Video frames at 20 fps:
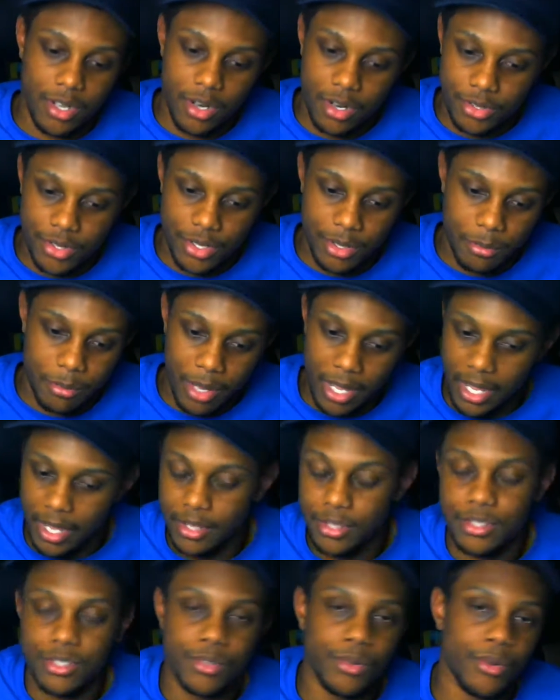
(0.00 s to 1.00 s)
are the
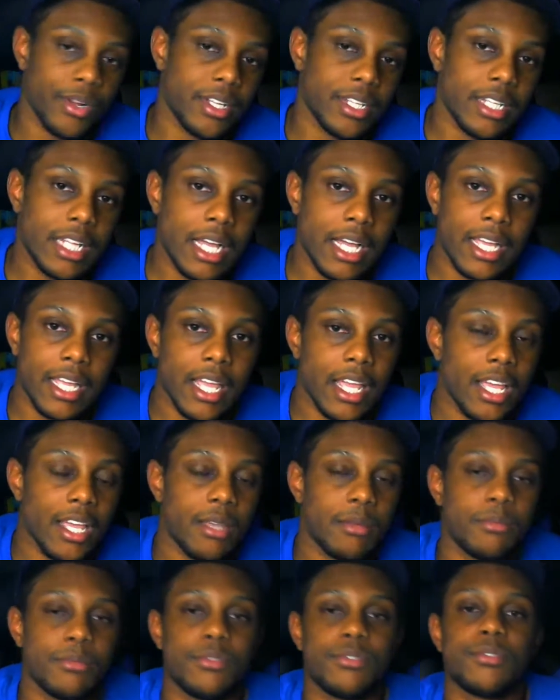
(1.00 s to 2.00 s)
main storyline
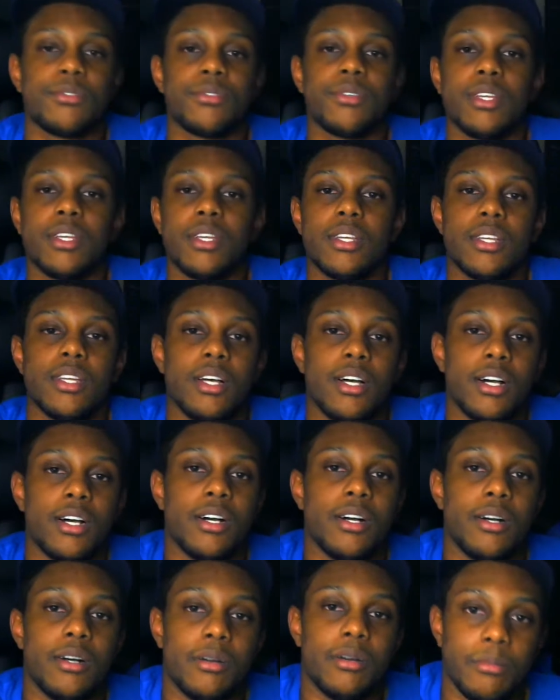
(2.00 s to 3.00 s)
games.
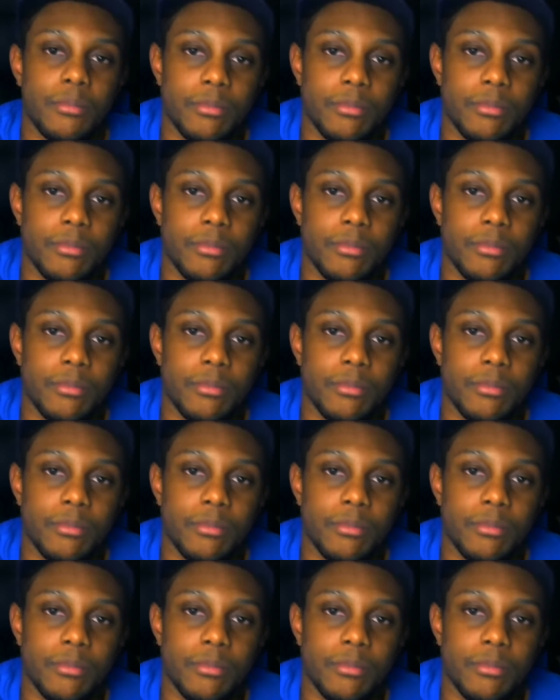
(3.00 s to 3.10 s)
Um,